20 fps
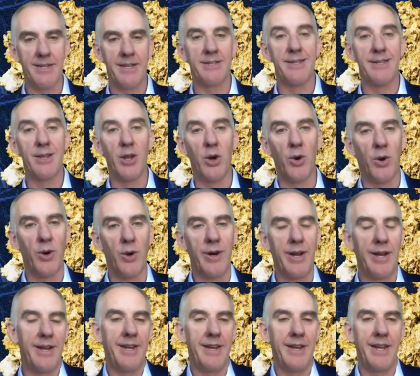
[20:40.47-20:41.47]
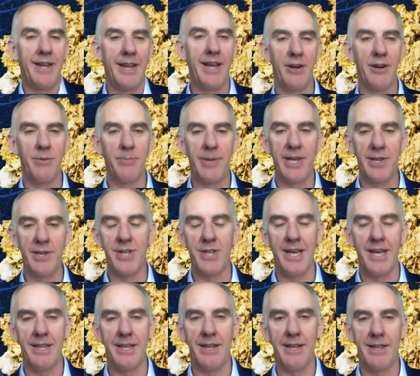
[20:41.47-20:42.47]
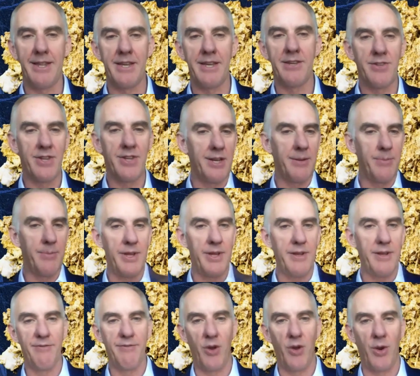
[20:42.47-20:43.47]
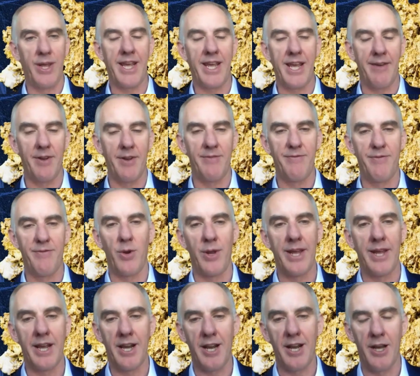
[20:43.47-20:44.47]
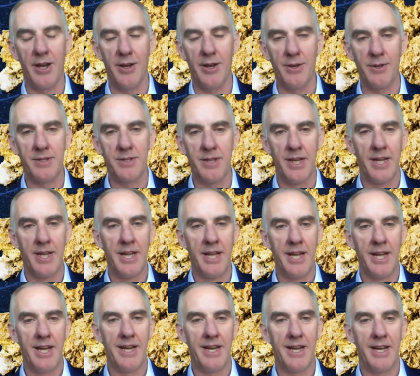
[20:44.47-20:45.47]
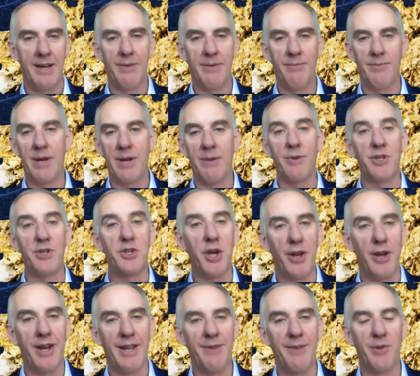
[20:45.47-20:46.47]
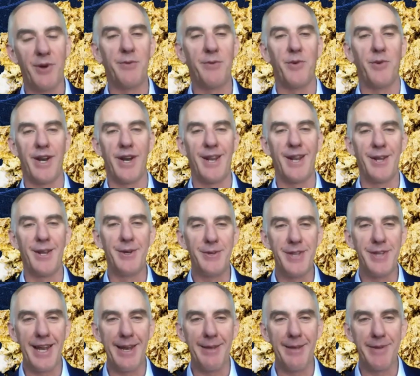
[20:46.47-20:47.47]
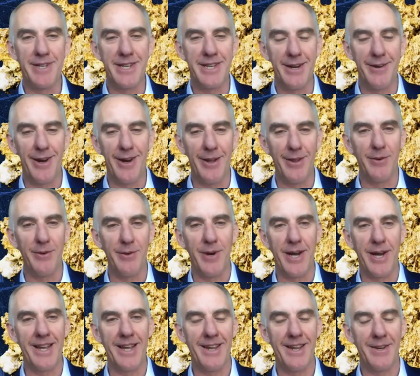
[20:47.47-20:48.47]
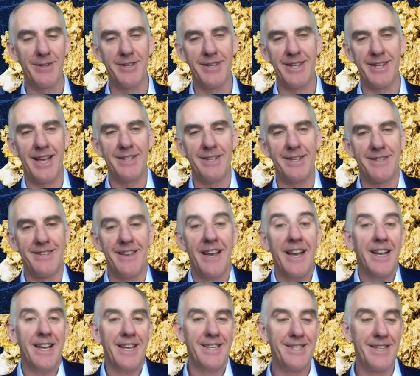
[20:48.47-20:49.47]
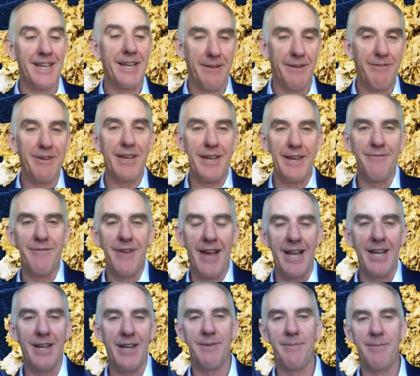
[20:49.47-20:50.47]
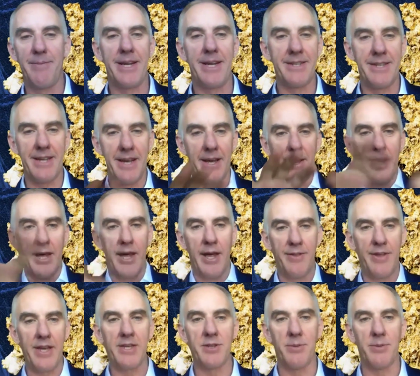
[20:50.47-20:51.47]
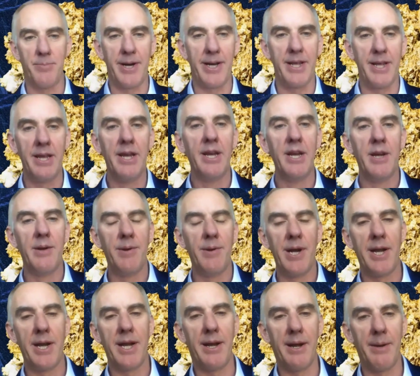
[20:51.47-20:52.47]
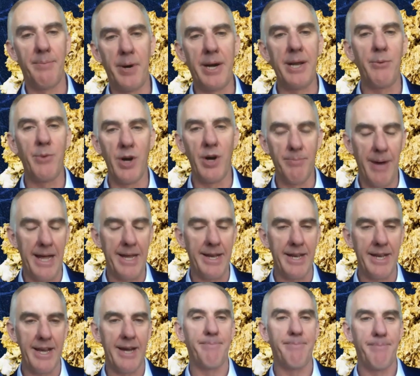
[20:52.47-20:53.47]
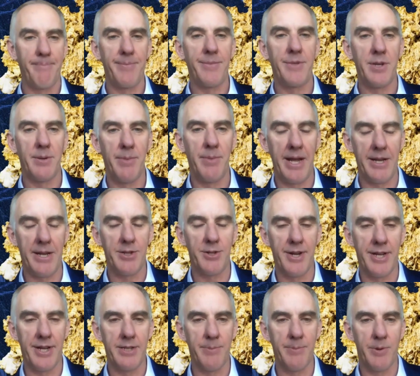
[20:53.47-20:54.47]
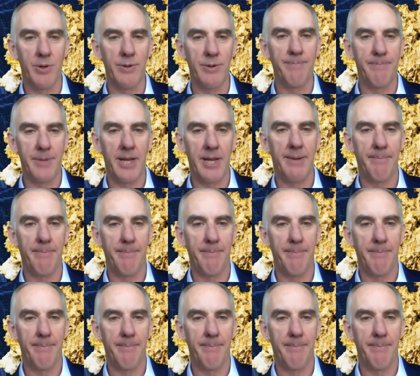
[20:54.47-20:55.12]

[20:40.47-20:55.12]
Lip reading: law and here in BC that things need to be fully covered, fully enclosed. And we certainly wouldn't want to lose any material on the way because it has significant value. But things are pretty well buttoned up to be able to transport. Yeah.